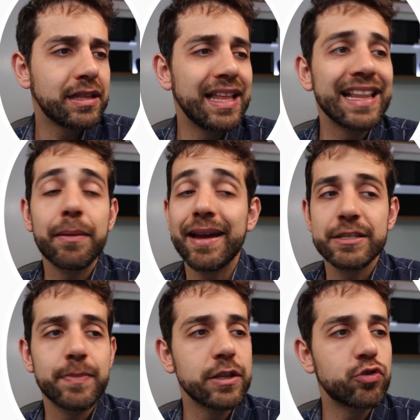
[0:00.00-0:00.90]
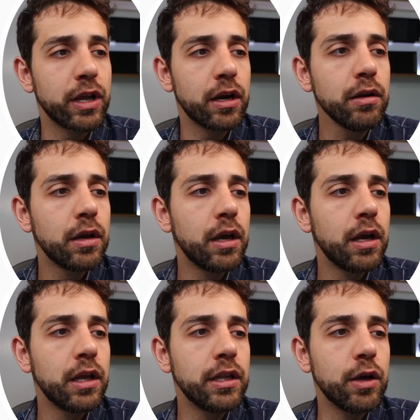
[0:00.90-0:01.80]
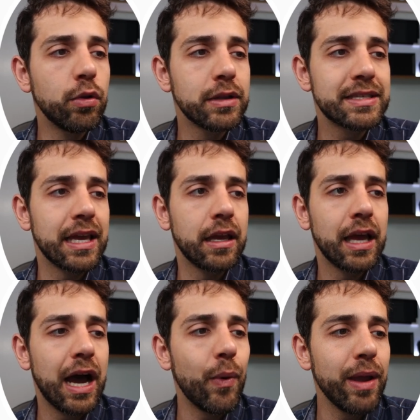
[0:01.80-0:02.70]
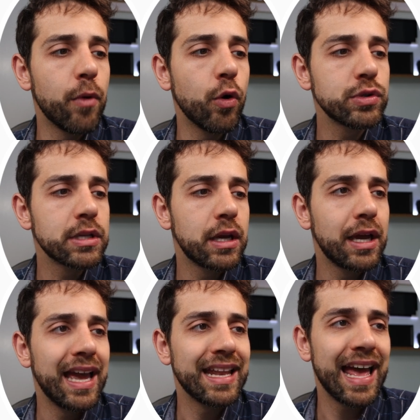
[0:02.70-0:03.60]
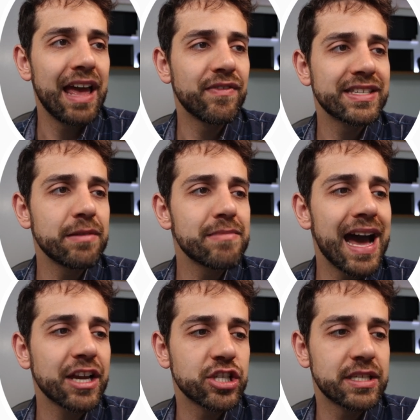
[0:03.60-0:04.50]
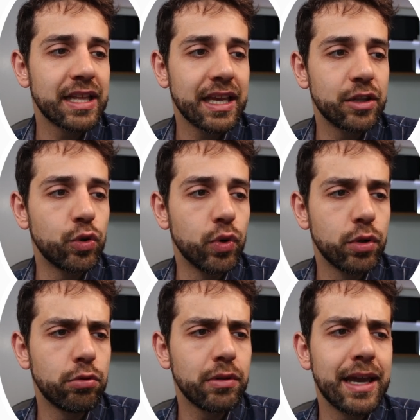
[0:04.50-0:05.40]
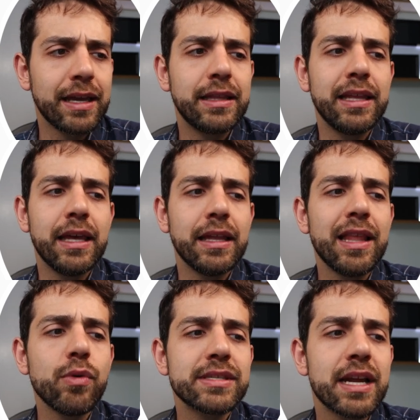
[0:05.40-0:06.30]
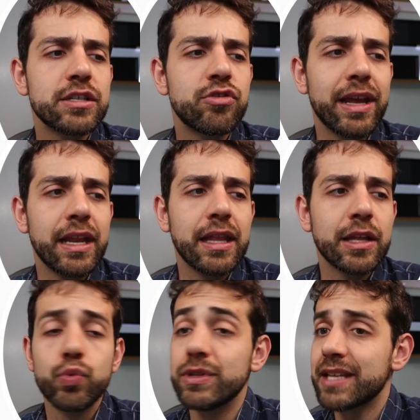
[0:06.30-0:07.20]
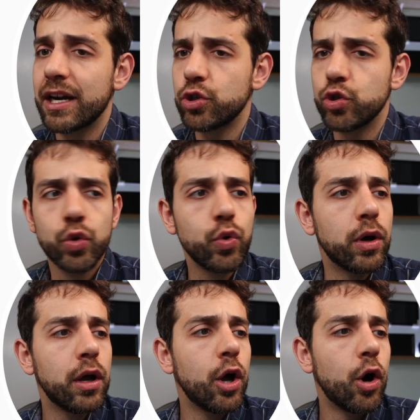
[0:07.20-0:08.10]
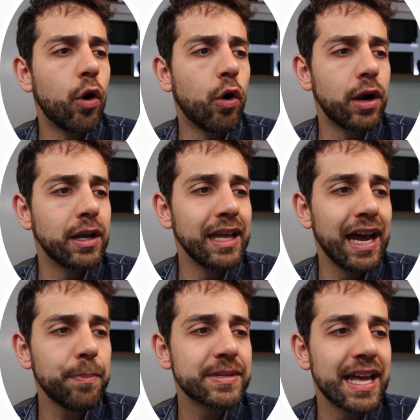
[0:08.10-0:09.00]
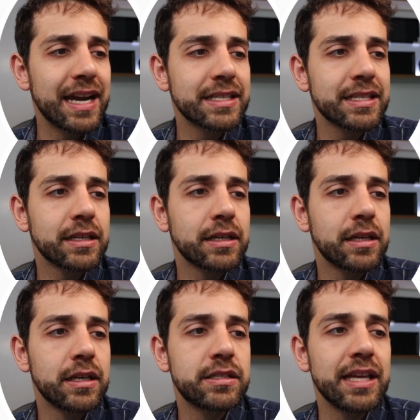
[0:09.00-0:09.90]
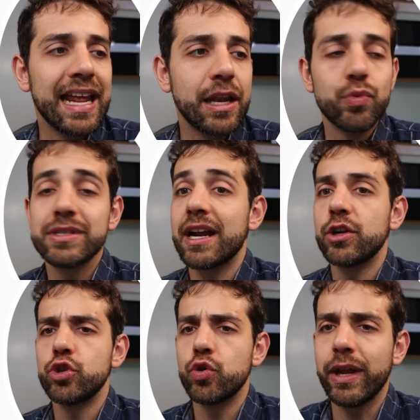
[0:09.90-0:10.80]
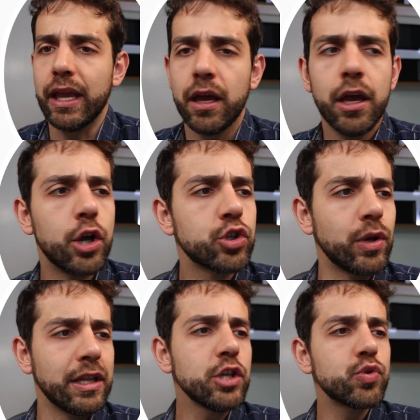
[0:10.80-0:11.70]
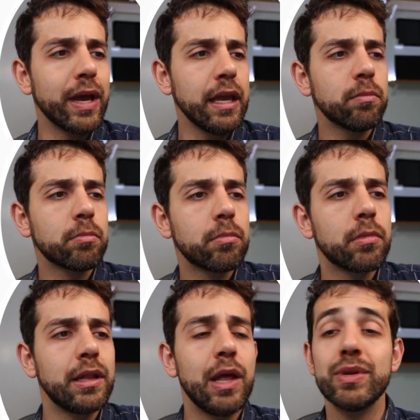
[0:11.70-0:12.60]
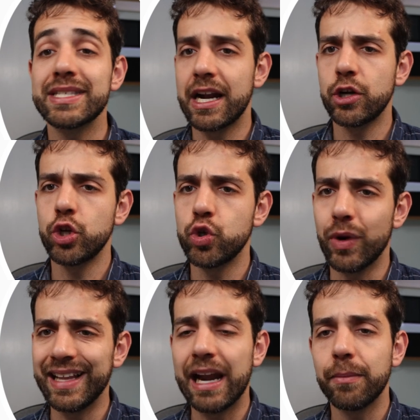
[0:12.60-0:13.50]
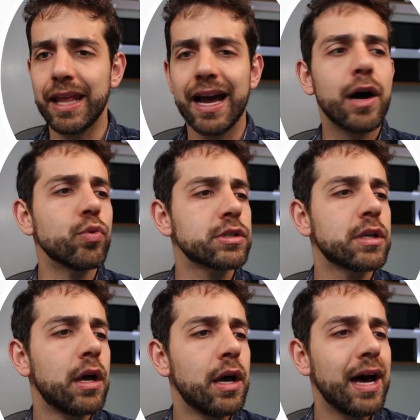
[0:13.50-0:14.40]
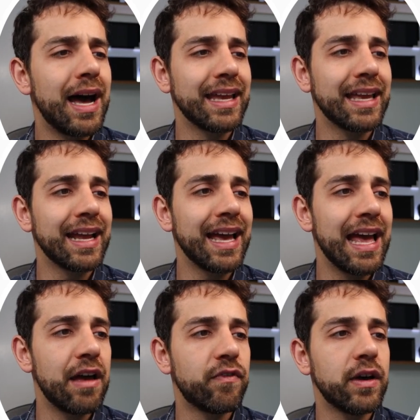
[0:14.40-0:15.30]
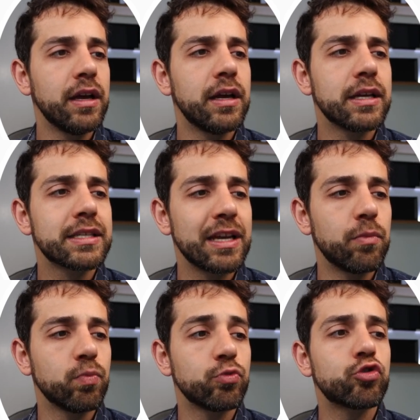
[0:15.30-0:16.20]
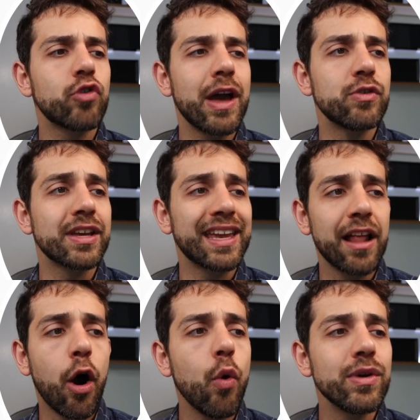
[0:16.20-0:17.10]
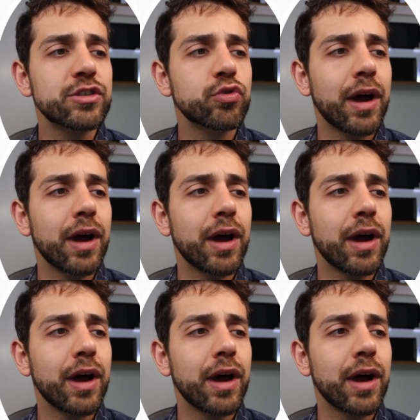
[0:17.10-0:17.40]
the alarm has been triggered, they'll say away mode and have some actions that I can do. Look like the downstairs raining that we start to do, or the upstairs sitting we start to drink. So in this way, they will start to alarm the house. I can have some trials. I can always